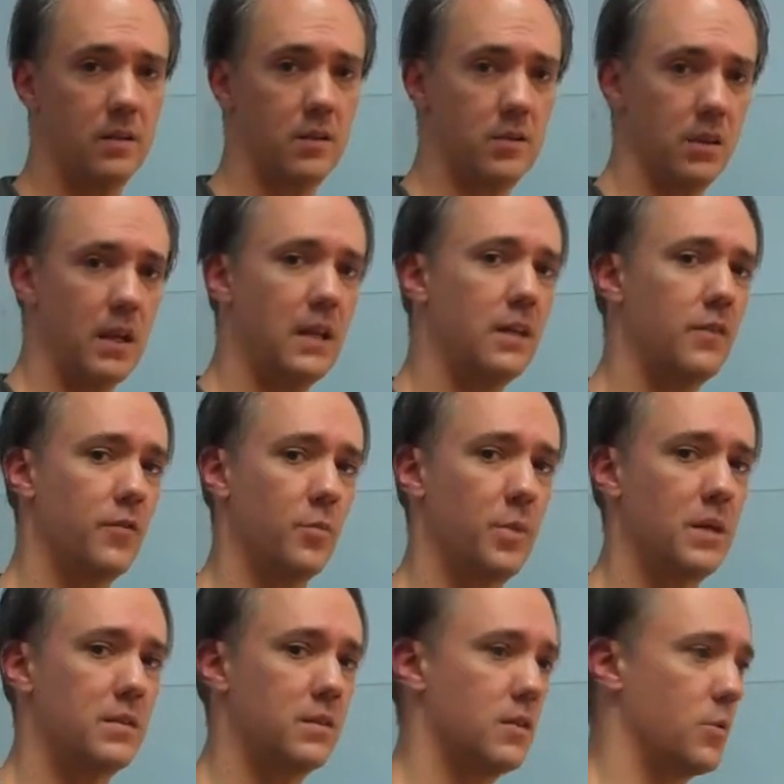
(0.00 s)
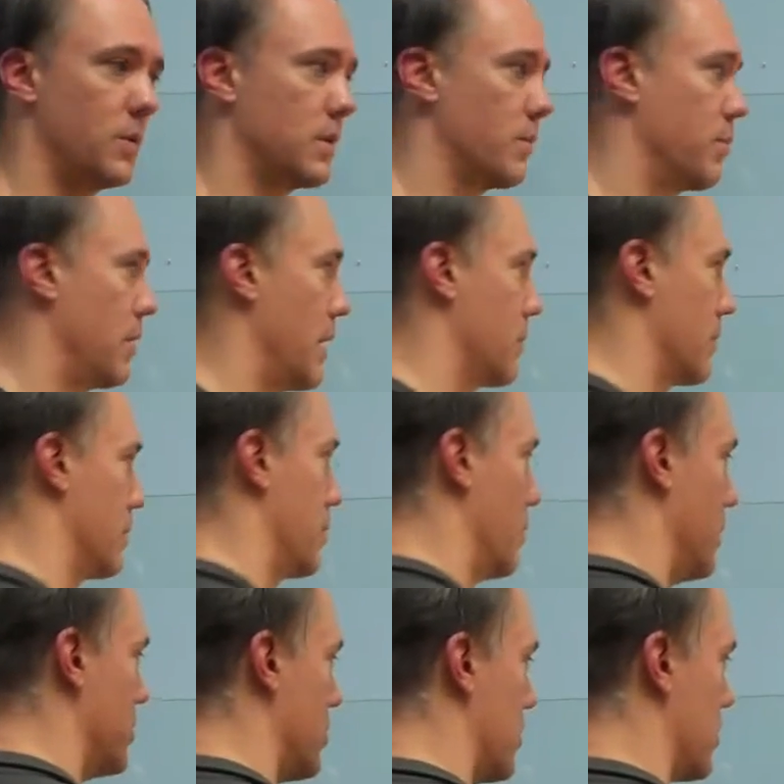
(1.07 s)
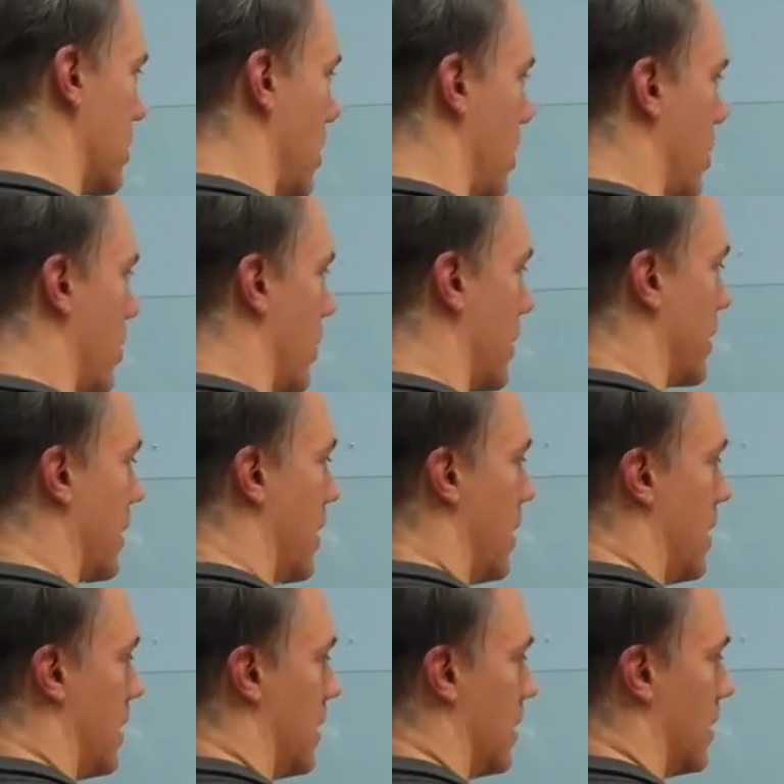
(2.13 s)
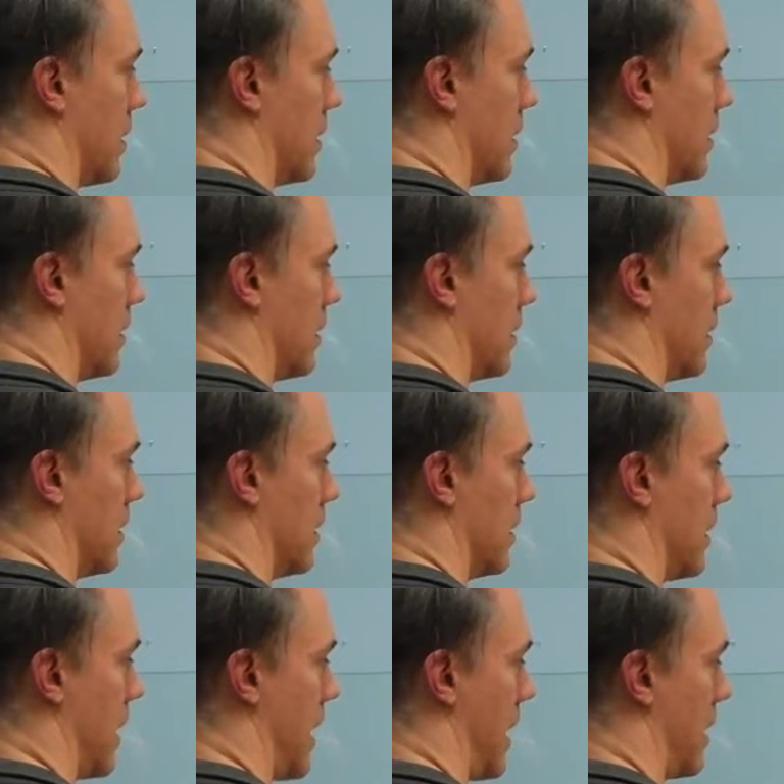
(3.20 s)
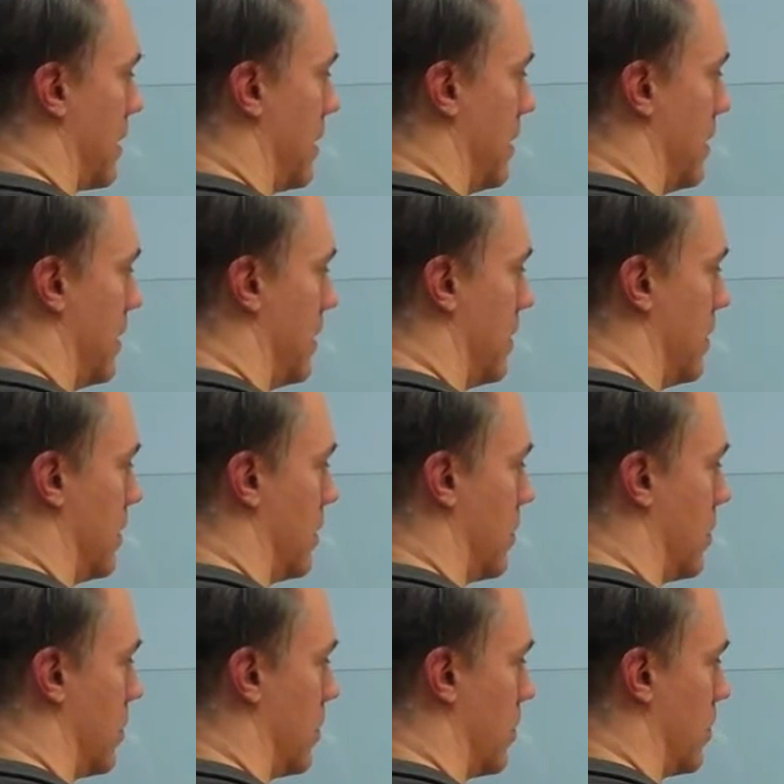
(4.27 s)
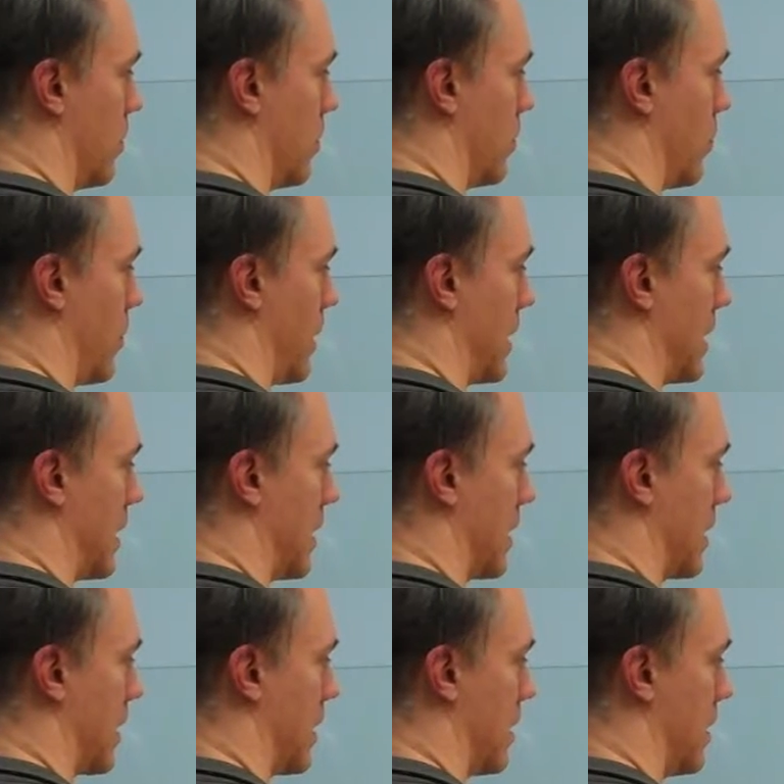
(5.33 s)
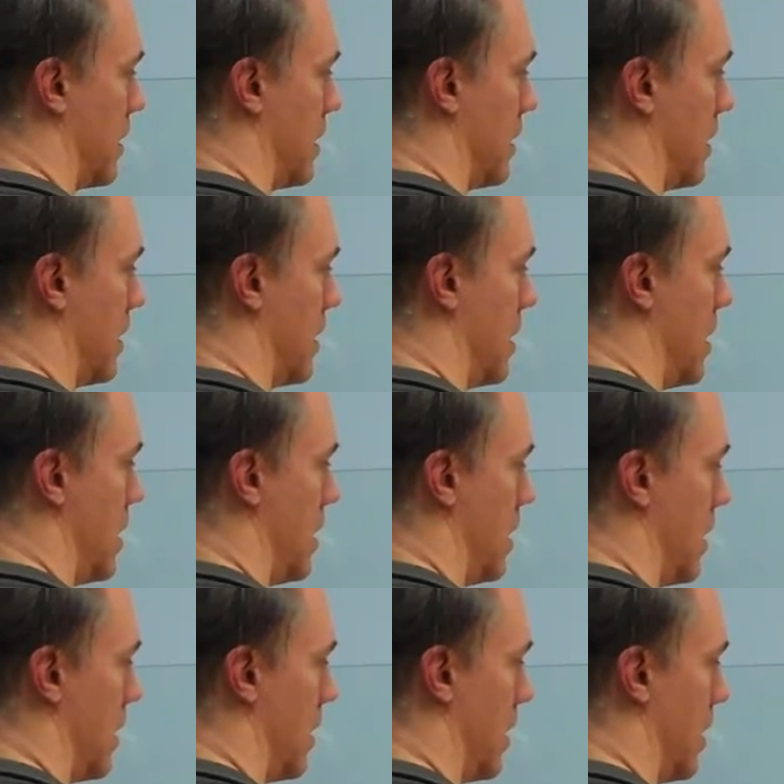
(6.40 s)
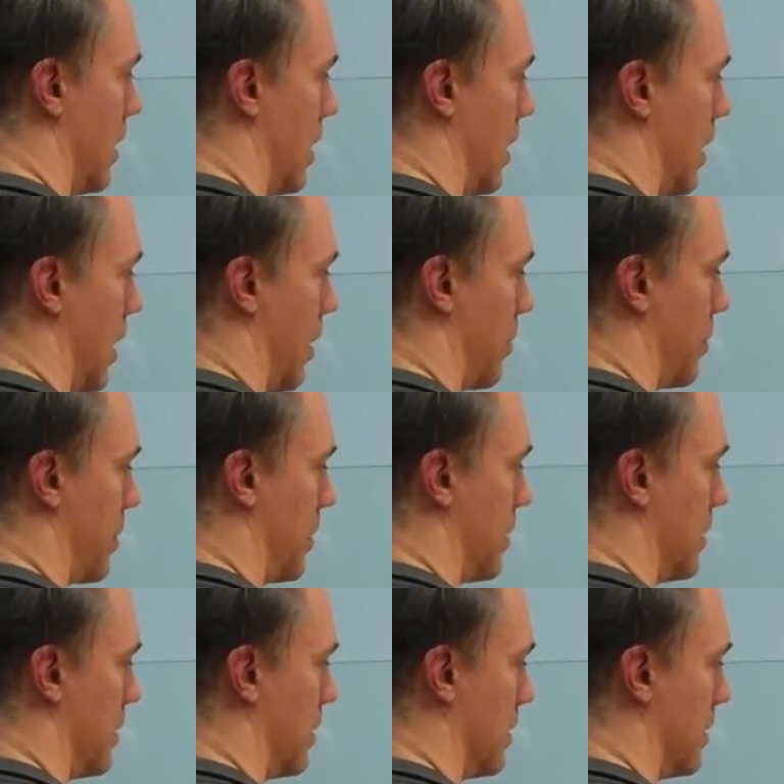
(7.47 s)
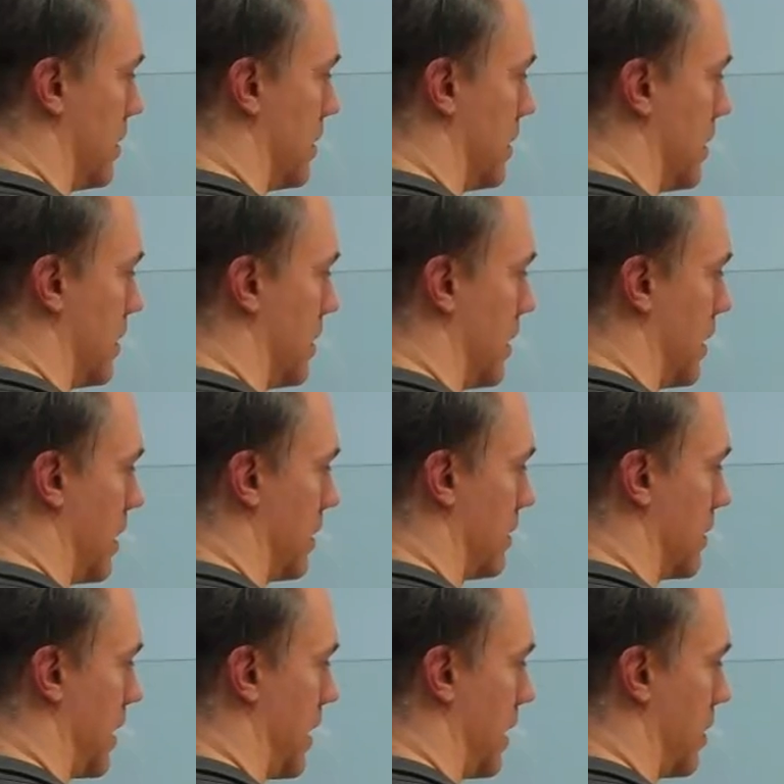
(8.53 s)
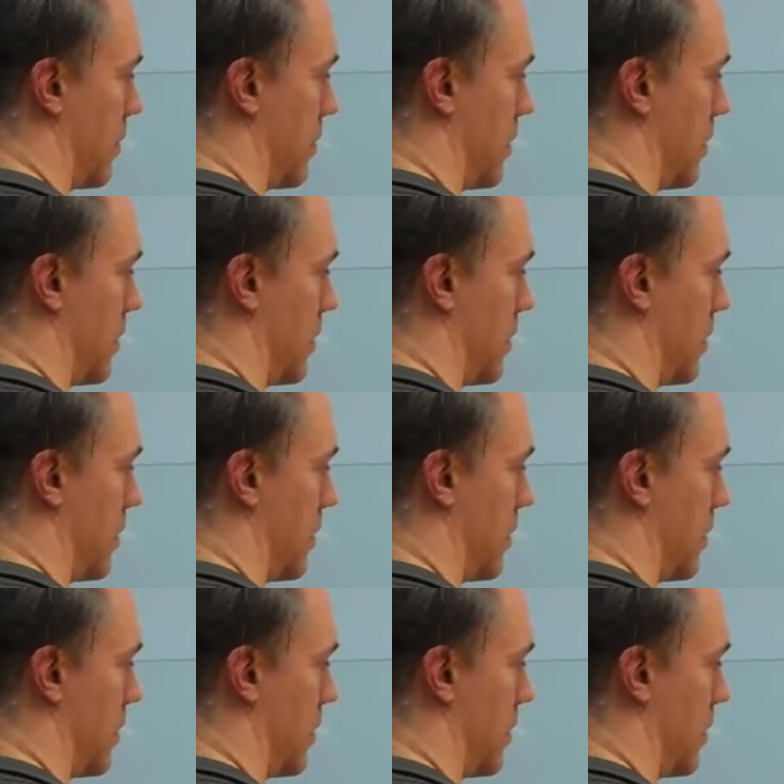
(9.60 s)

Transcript: There's a lot of different pieces that we can play with. But let's just go with not waking up on time.